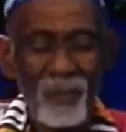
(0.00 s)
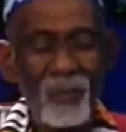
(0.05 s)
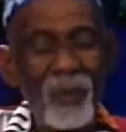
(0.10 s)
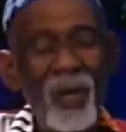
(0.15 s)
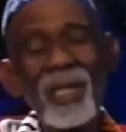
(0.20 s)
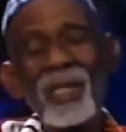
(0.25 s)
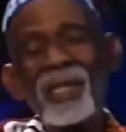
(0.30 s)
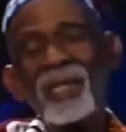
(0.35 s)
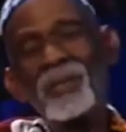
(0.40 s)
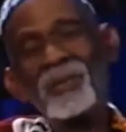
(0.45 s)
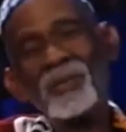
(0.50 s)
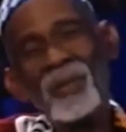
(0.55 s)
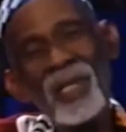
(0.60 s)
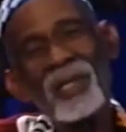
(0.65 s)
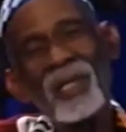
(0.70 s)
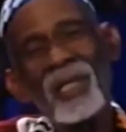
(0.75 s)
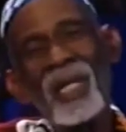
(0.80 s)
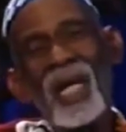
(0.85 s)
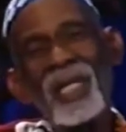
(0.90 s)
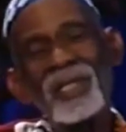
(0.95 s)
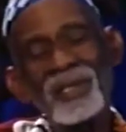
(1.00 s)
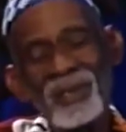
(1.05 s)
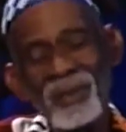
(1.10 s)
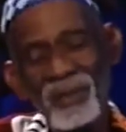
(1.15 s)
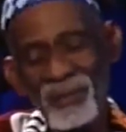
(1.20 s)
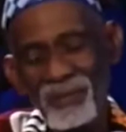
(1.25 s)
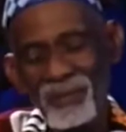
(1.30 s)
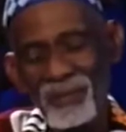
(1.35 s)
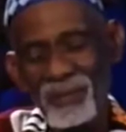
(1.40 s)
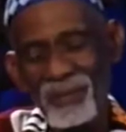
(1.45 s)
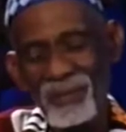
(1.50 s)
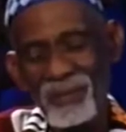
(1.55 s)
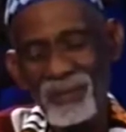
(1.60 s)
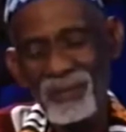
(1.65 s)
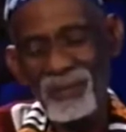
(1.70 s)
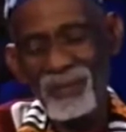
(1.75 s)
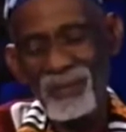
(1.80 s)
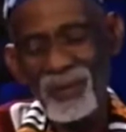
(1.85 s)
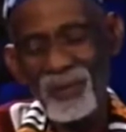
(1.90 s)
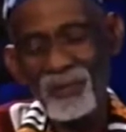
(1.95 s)
Well, in the reconnection,
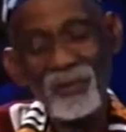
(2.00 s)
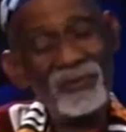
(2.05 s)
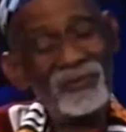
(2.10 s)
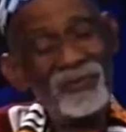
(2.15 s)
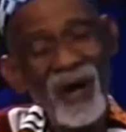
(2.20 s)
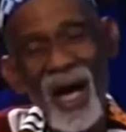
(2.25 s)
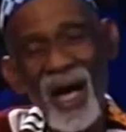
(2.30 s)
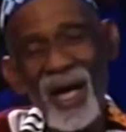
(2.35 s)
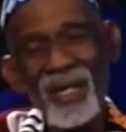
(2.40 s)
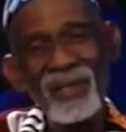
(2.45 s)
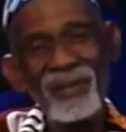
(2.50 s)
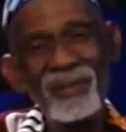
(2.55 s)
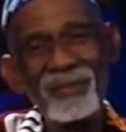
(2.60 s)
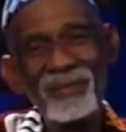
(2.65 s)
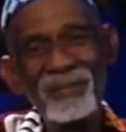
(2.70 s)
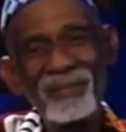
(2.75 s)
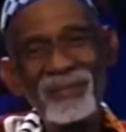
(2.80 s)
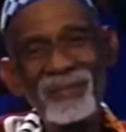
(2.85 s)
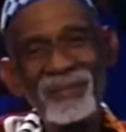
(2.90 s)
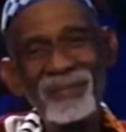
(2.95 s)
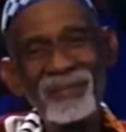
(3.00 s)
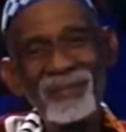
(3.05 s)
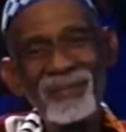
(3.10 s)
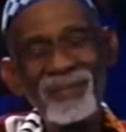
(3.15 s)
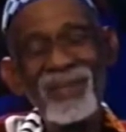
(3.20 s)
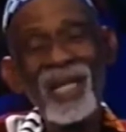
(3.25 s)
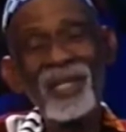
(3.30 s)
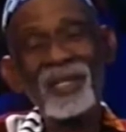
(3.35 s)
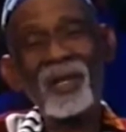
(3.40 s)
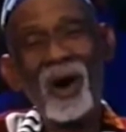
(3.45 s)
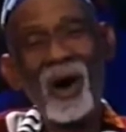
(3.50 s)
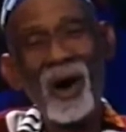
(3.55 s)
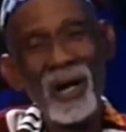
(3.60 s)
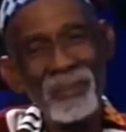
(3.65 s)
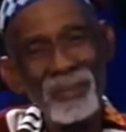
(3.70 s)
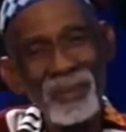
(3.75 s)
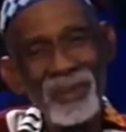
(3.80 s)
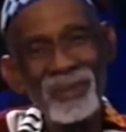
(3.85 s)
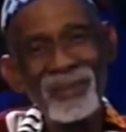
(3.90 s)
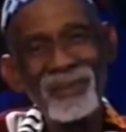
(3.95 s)
we find that
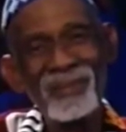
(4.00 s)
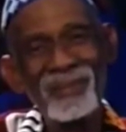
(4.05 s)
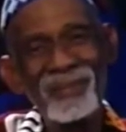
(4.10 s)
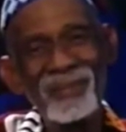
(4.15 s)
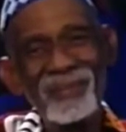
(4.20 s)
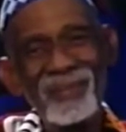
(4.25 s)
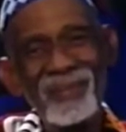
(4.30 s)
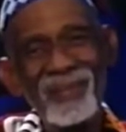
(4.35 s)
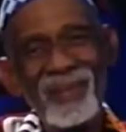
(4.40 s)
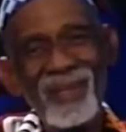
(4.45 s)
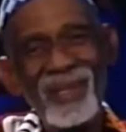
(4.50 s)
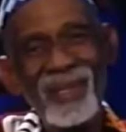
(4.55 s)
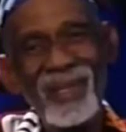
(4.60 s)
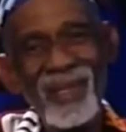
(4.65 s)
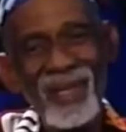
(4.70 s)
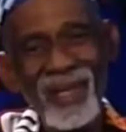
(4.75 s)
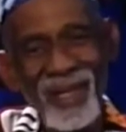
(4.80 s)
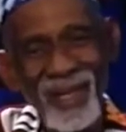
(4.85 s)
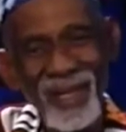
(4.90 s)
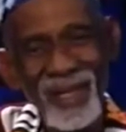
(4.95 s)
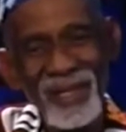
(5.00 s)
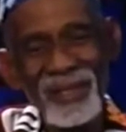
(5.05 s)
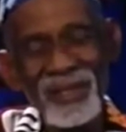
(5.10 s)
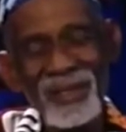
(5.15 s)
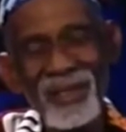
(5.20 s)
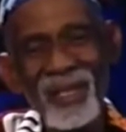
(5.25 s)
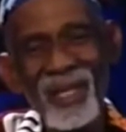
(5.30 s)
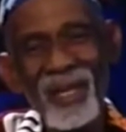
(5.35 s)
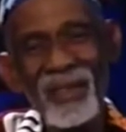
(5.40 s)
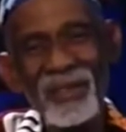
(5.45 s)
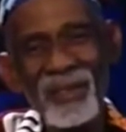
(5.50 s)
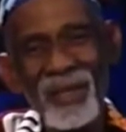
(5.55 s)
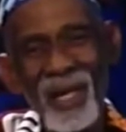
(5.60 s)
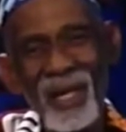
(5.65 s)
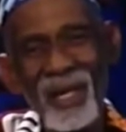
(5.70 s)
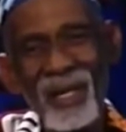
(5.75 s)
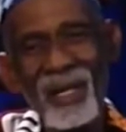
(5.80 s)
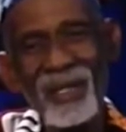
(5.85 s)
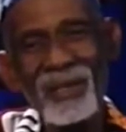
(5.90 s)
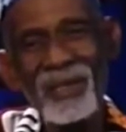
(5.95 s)
carbon is
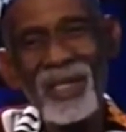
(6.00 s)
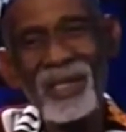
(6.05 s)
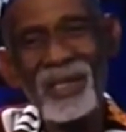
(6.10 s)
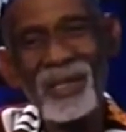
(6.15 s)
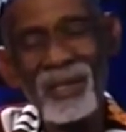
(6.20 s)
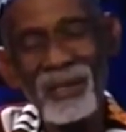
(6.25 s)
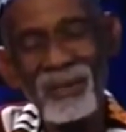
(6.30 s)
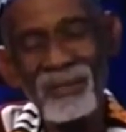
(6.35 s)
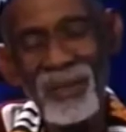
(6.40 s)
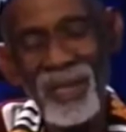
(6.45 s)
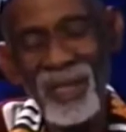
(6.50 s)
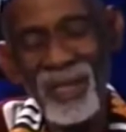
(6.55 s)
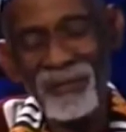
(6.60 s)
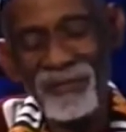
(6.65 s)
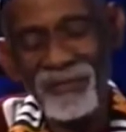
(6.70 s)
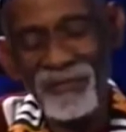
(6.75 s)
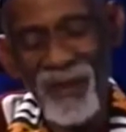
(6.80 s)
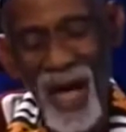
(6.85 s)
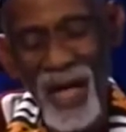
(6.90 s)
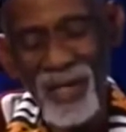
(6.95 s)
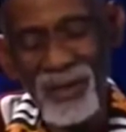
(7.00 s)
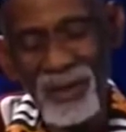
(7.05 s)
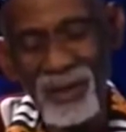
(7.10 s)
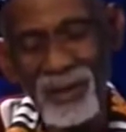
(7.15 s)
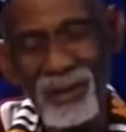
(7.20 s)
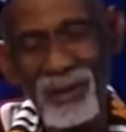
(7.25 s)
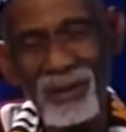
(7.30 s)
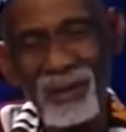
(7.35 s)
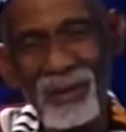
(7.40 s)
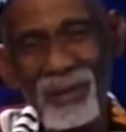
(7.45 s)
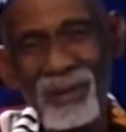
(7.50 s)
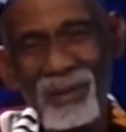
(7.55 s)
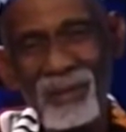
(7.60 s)
the determining factor